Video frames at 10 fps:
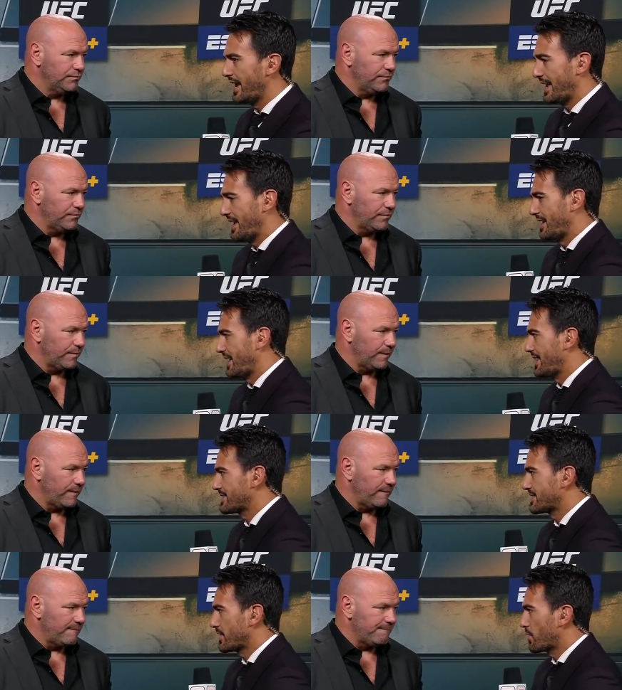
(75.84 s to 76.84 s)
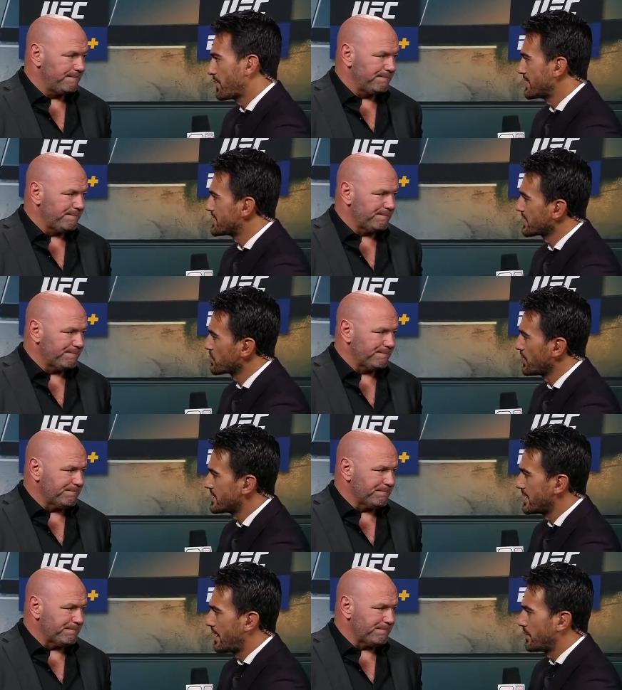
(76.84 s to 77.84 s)
Speaker 1: and that's already 6
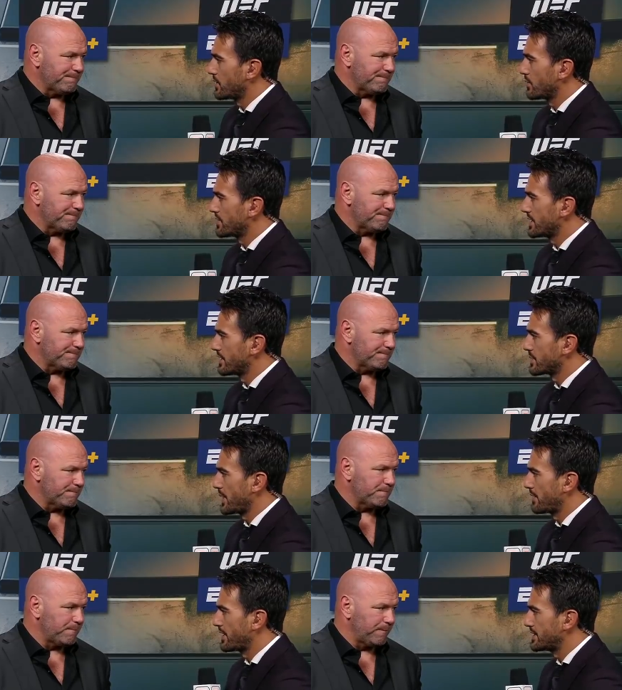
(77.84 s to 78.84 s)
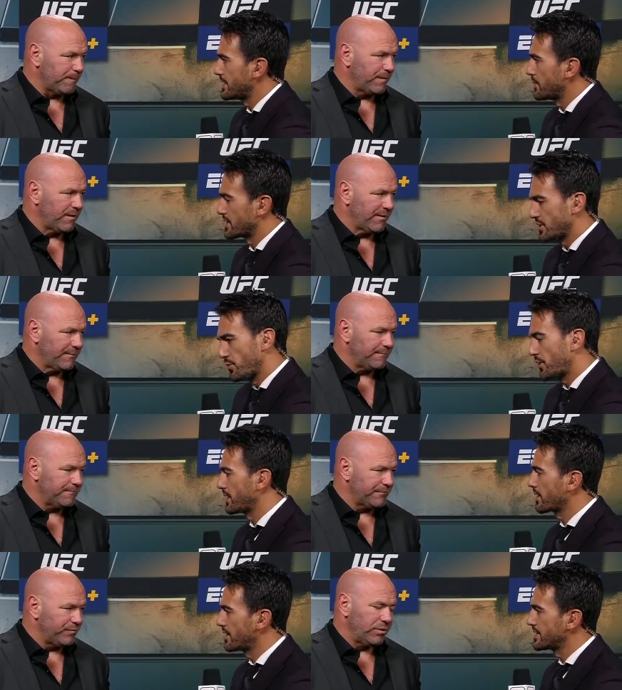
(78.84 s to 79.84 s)
wins now in the UFC in a span of 18 months. Can you put
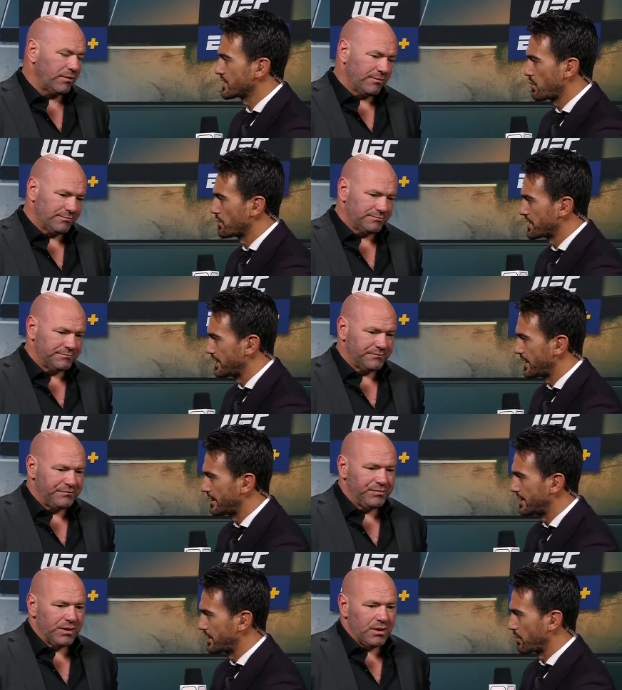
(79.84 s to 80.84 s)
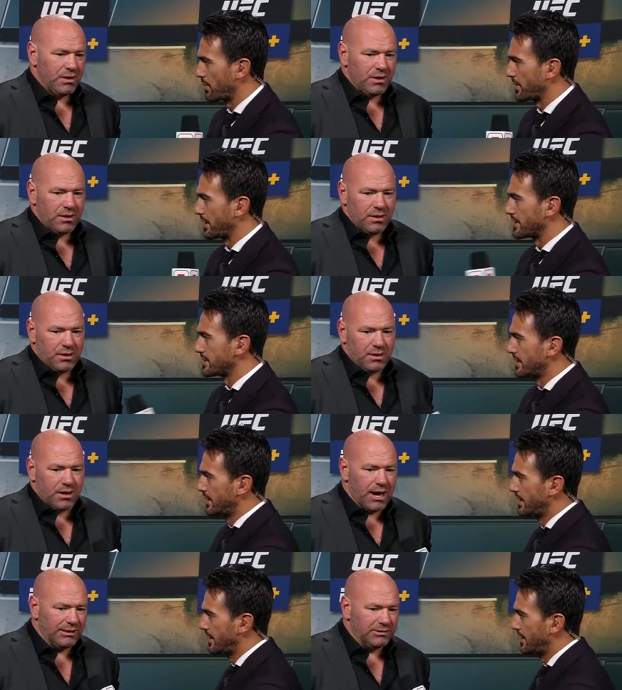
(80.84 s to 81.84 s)
into context what we're seeing out of Daniel Rodriguez?
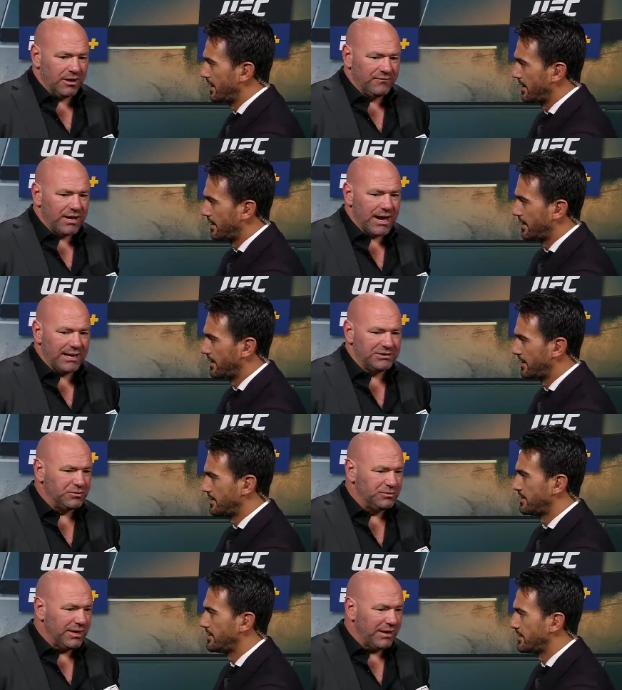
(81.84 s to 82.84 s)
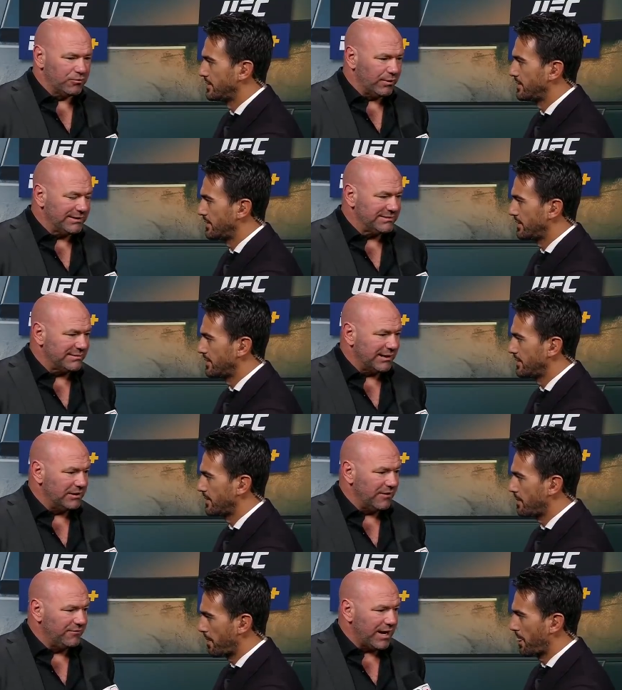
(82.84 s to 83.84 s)
Speaker 2: I love guys who take risks. I
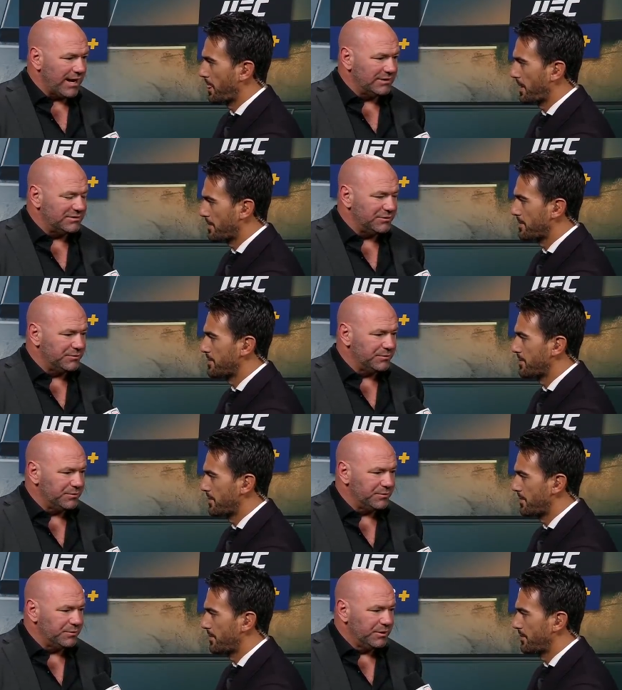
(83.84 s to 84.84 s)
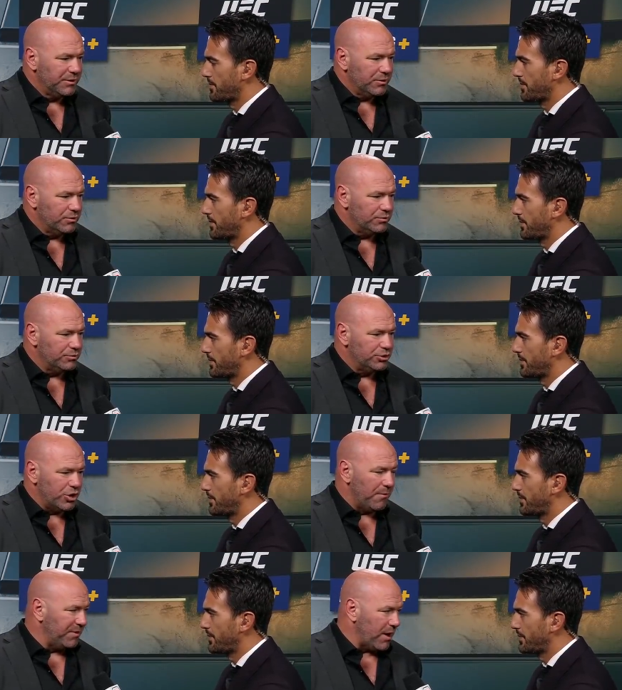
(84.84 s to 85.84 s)
love guys who
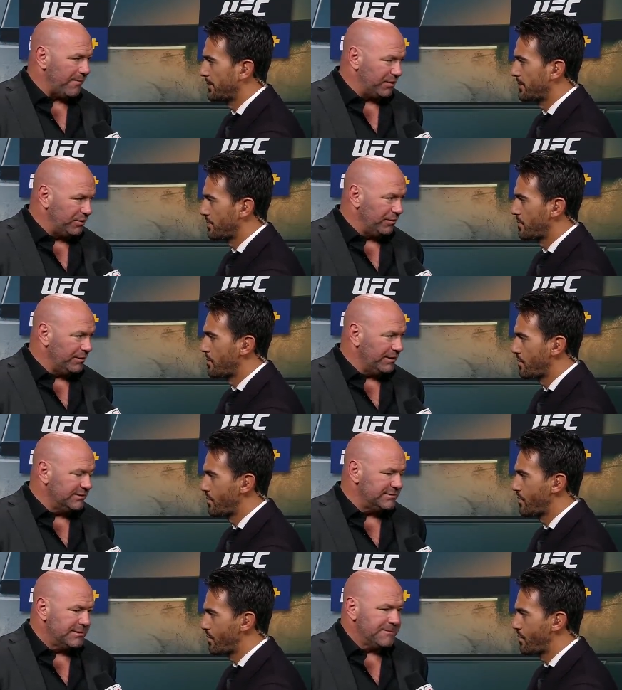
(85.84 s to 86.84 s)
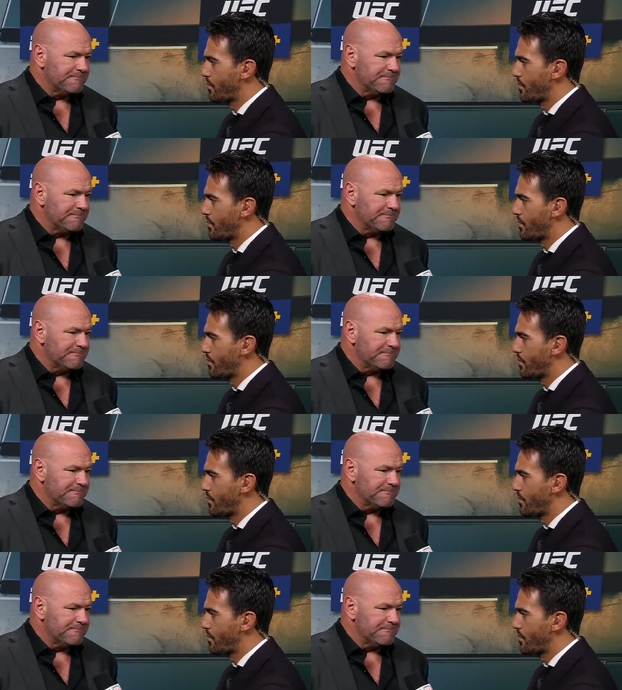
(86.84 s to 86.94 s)
jump at opportunities.